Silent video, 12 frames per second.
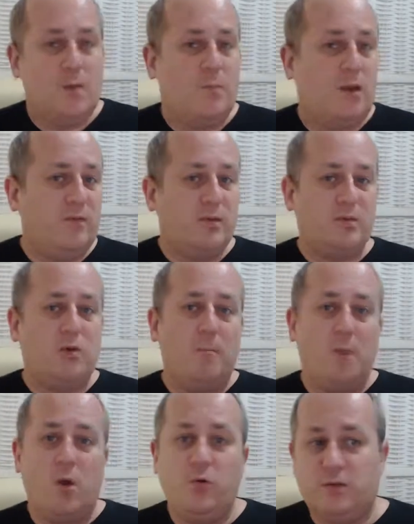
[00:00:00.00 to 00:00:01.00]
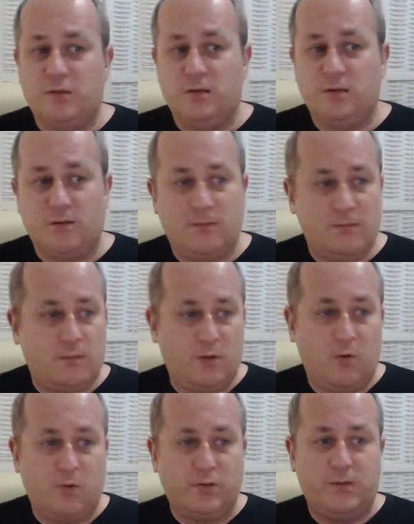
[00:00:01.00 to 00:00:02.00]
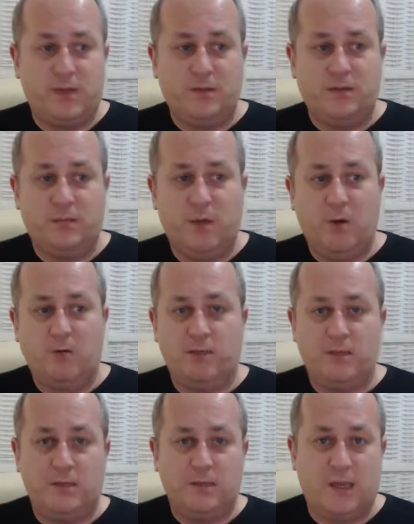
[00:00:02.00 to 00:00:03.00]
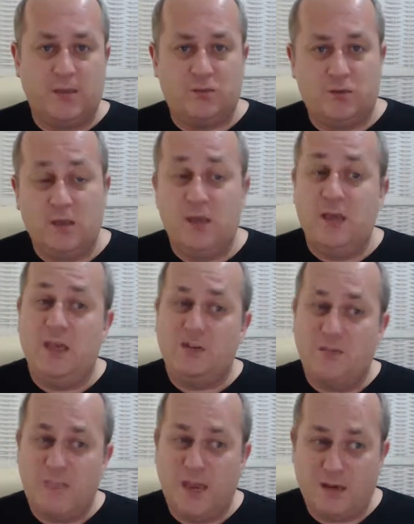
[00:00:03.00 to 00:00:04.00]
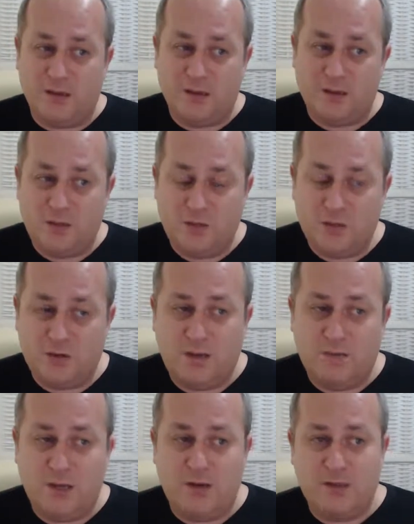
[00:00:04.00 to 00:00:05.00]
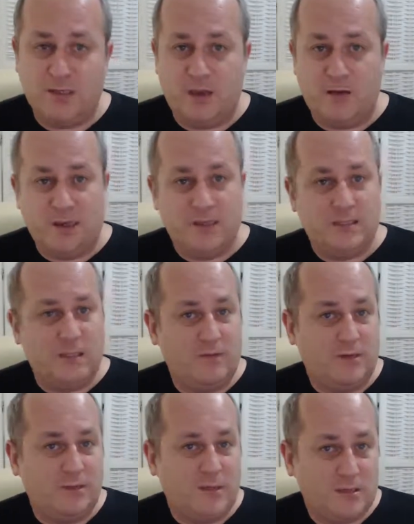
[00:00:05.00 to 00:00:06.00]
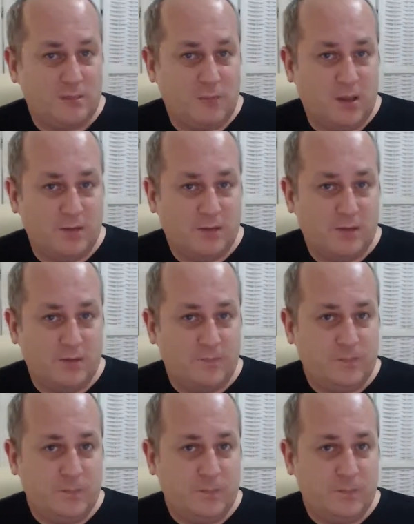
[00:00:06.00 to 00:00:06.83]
But if it's got motors, the automated motors, etc., it's got maintenance, because you're going to have the guys out at least every 6 months,